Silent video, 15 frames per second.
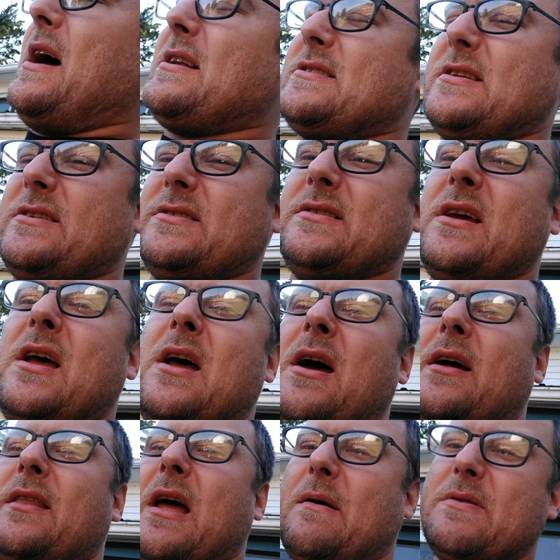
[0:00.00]
that
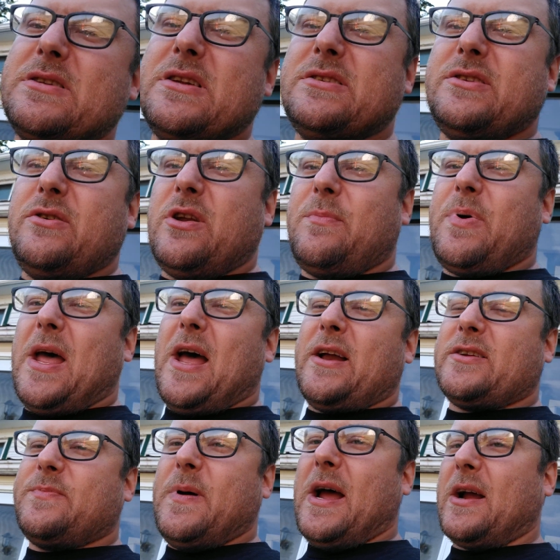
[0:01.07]
was his unit
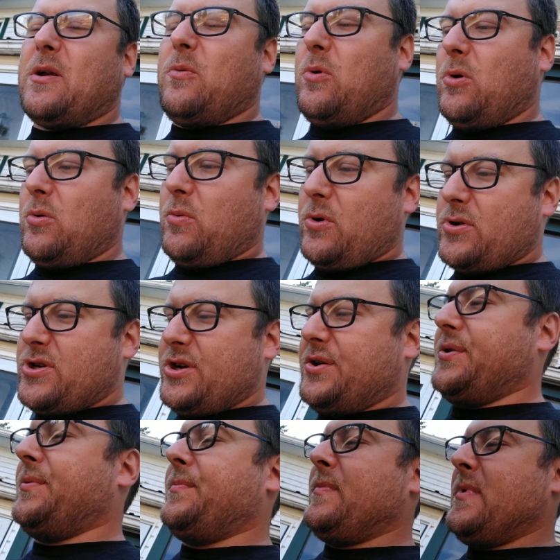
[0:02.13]
patch back in World War
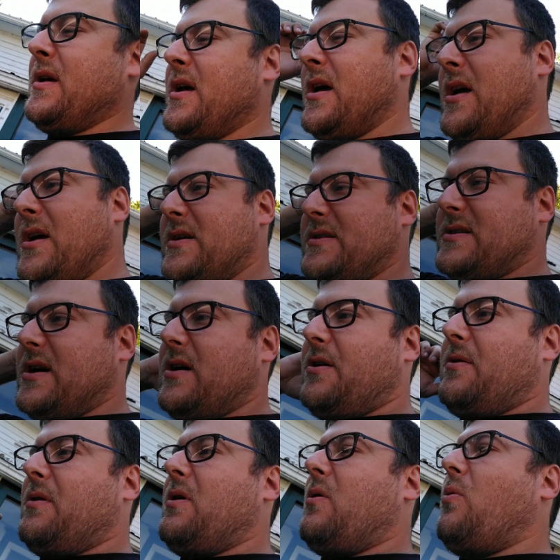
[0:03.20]
II.
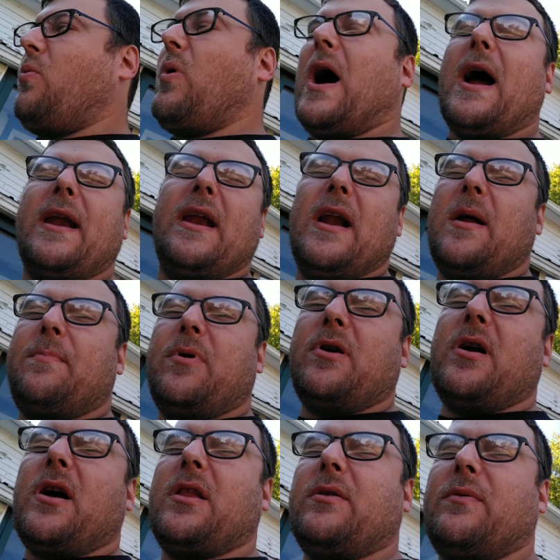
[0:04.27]
So why did I put
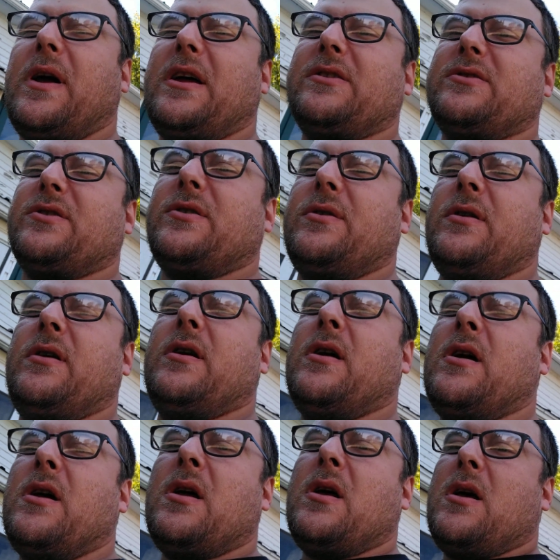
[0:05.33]
it on the Ranger?
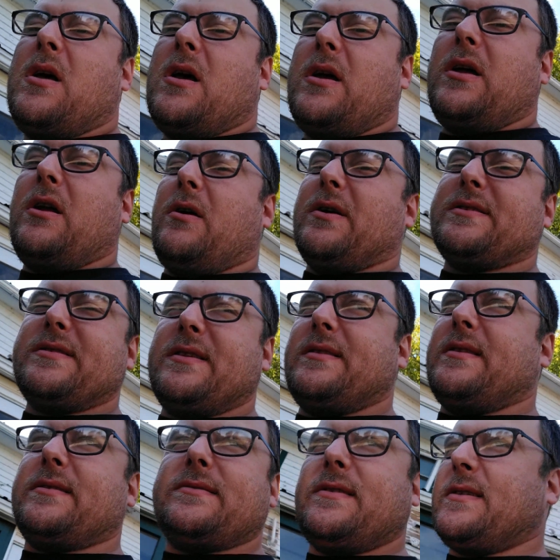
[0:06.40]
You know,
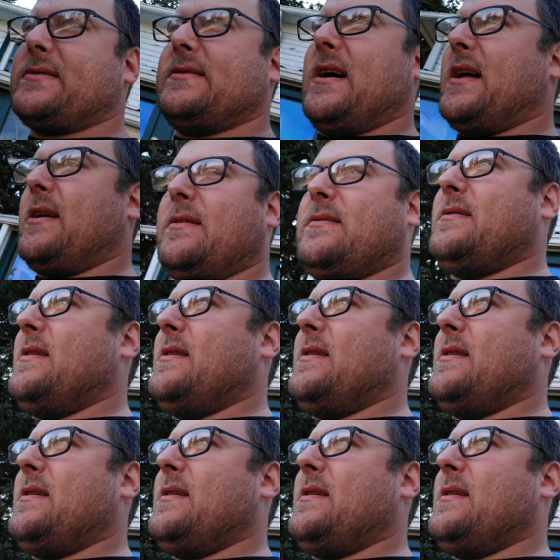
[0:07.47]
the truck's not a,